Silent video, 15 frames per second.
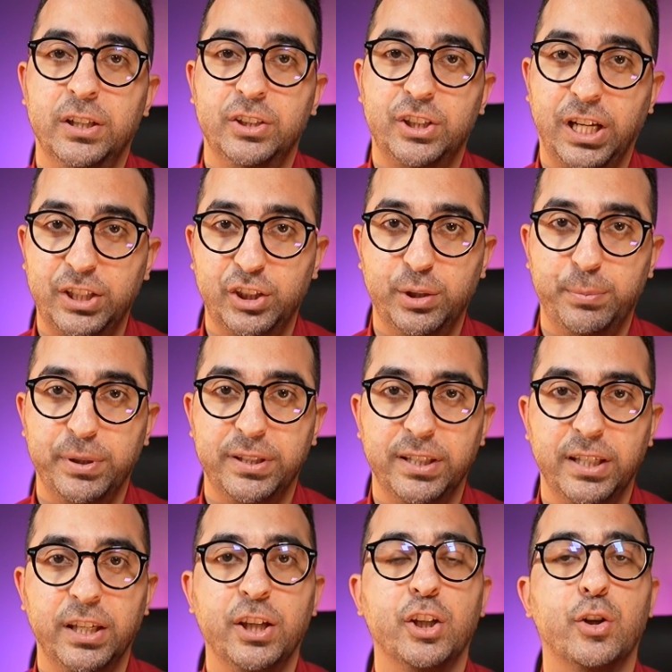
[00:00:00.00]

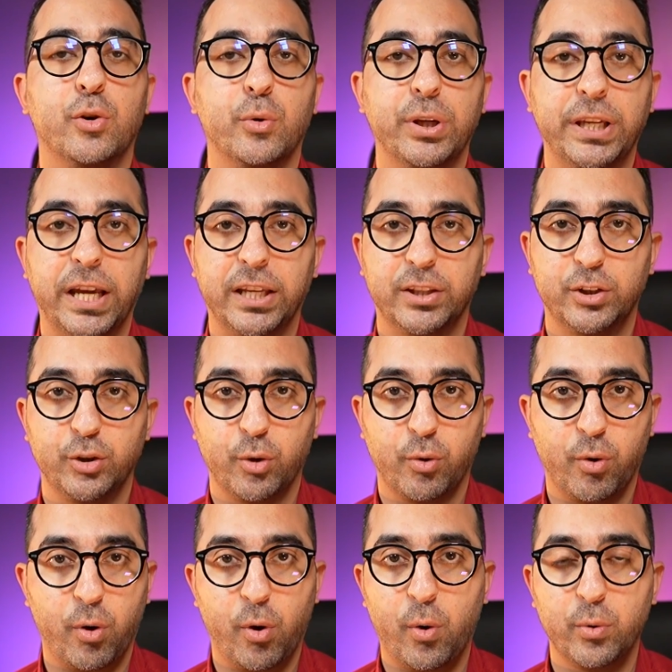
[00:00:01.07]
ChatGPT, create your
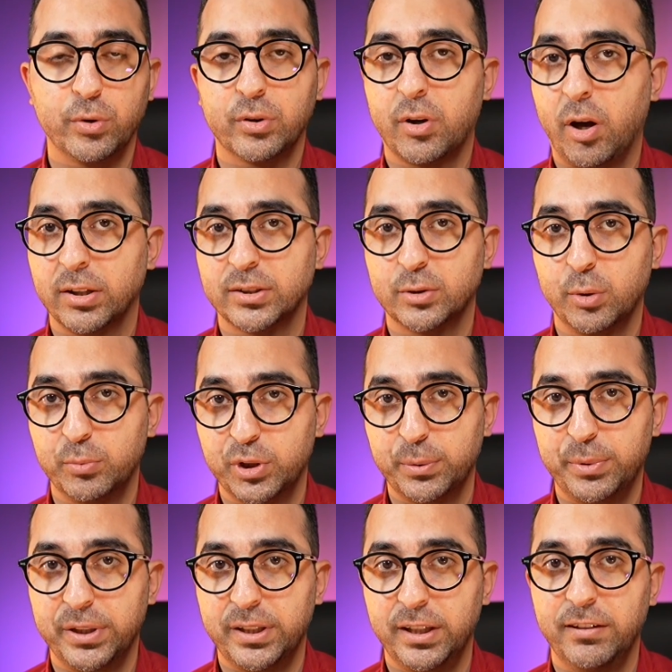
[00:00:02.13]
own custom
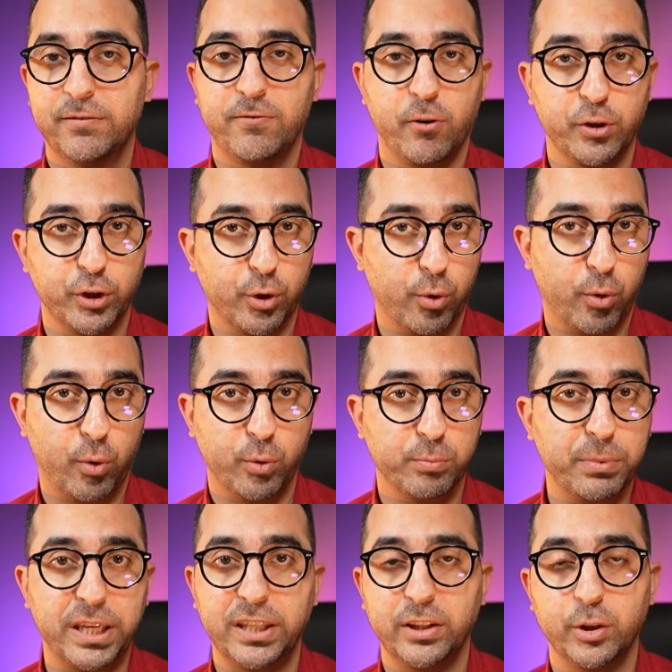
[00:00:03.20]
GPT for your own
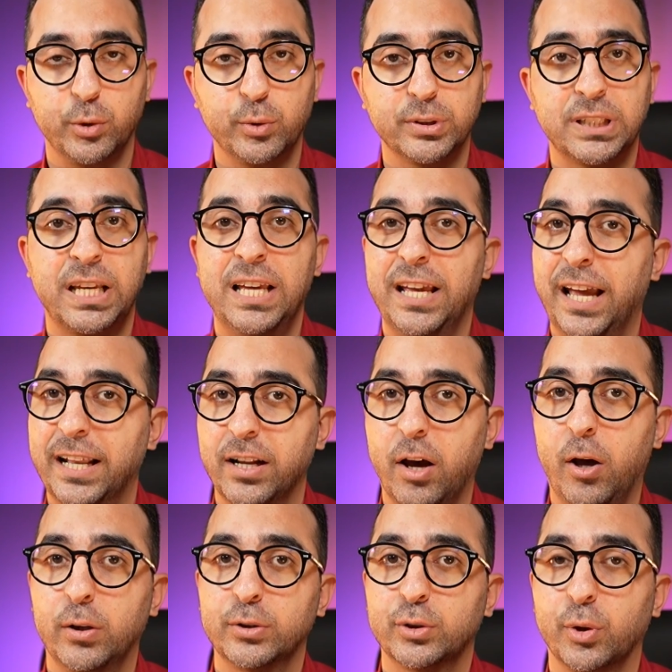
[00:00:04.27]
main use, and
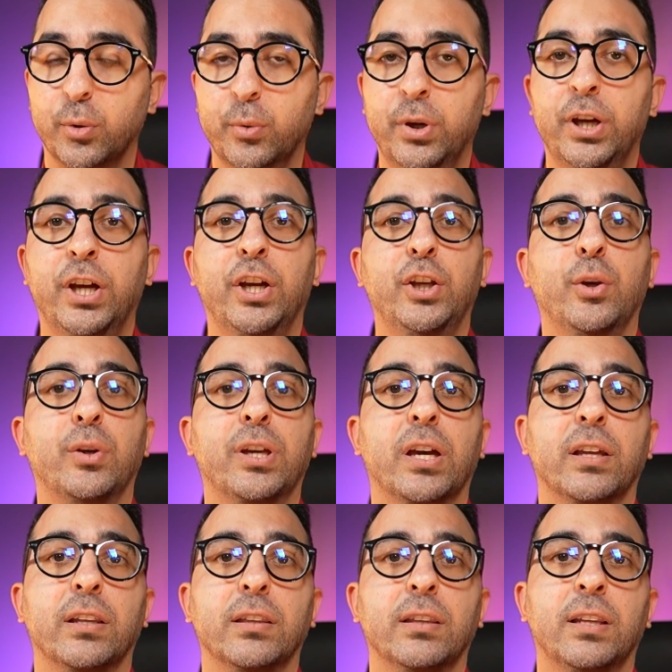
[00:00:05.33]
also you
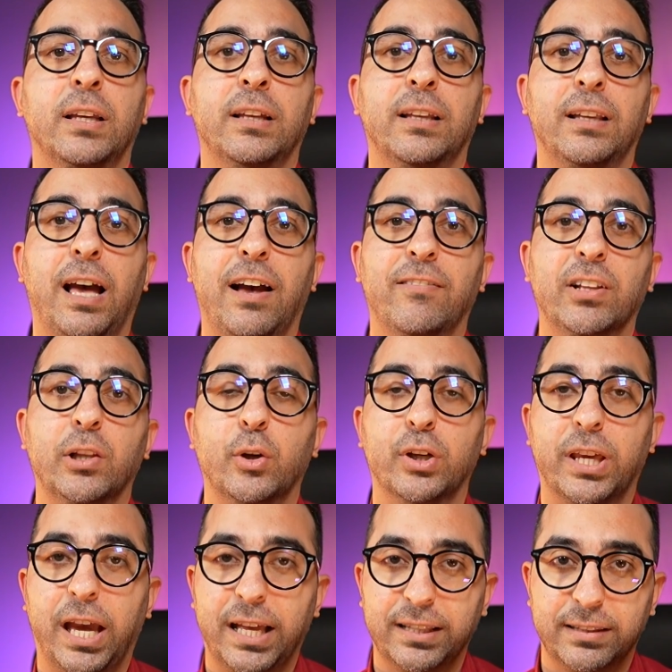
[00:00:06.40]
can have a look
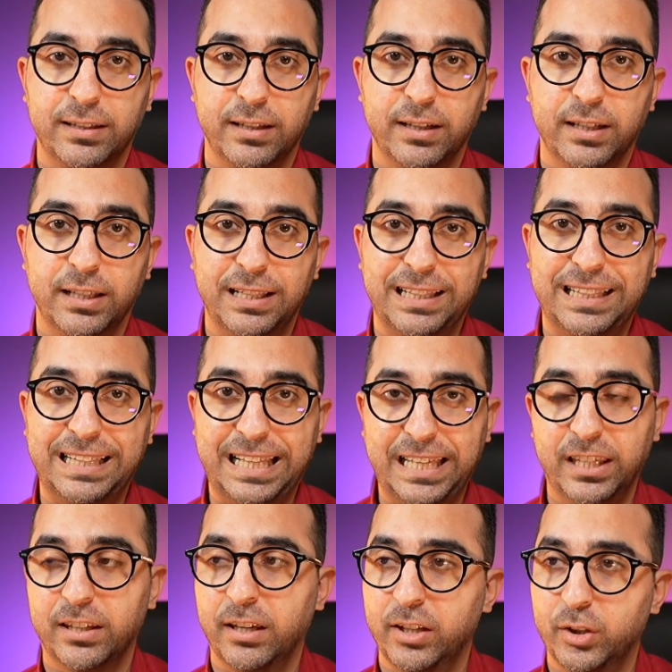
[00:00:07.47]
at the
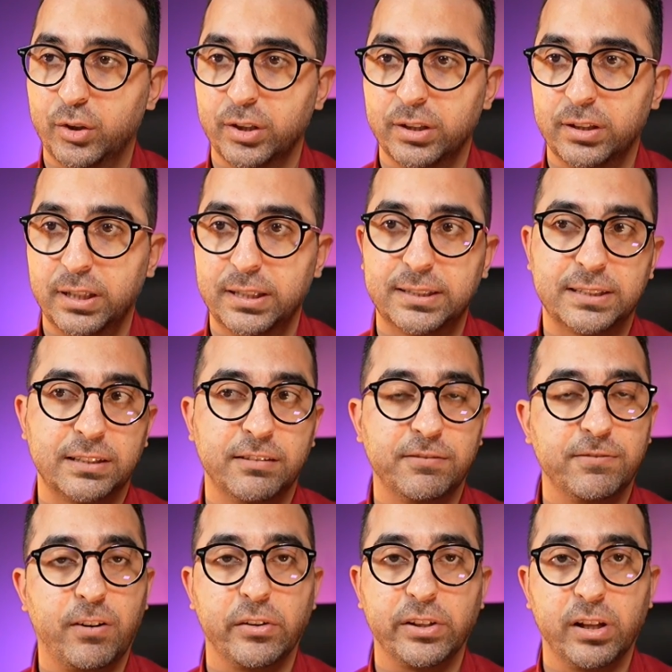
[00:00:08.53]
link to this
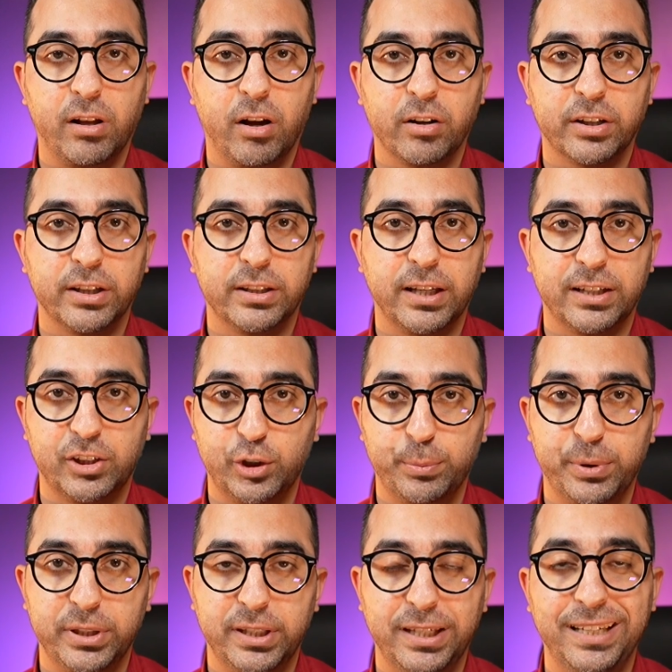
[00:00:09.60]
Funnel Architect
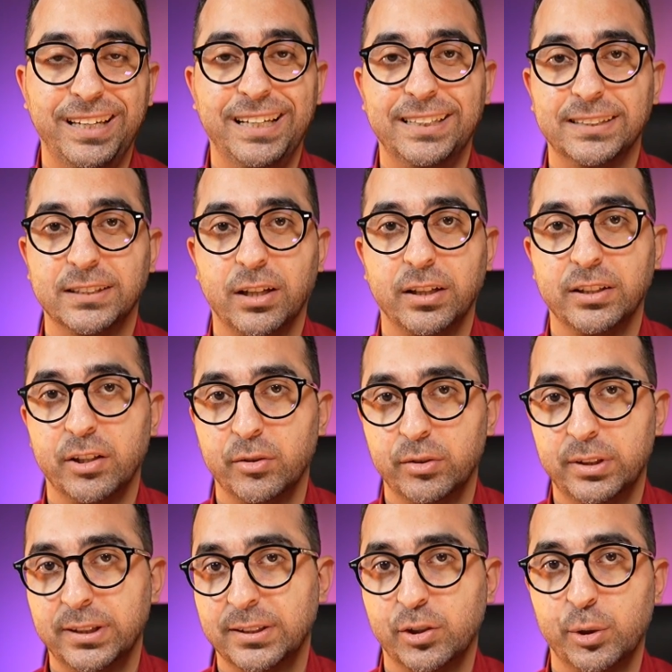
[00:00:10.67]
GPT inside the
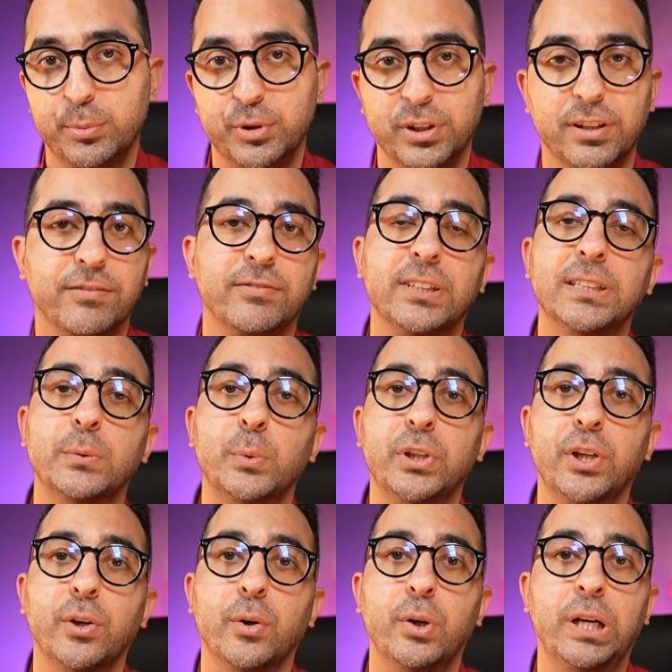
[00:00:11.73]
description of this
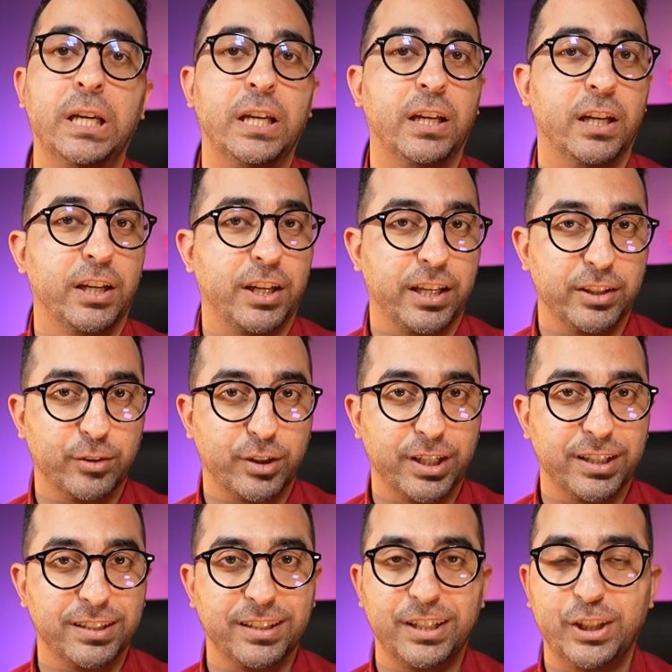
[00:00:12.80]
video, and you
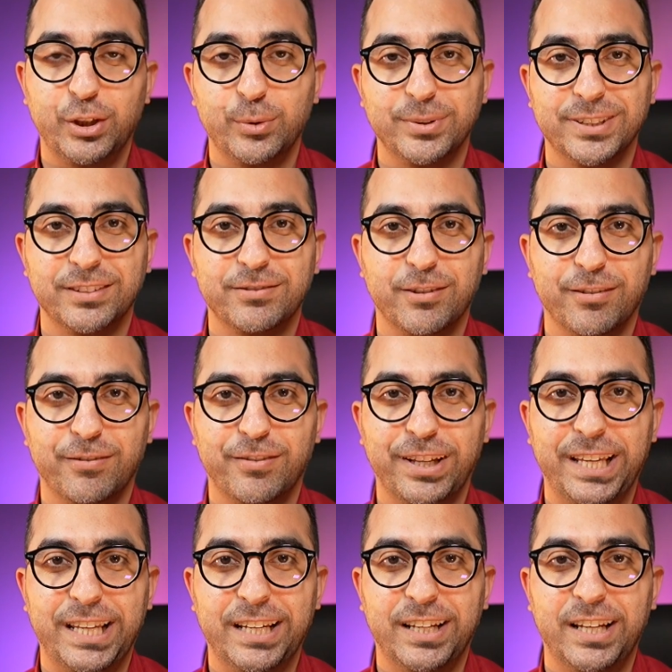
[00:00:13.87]
can use it for free.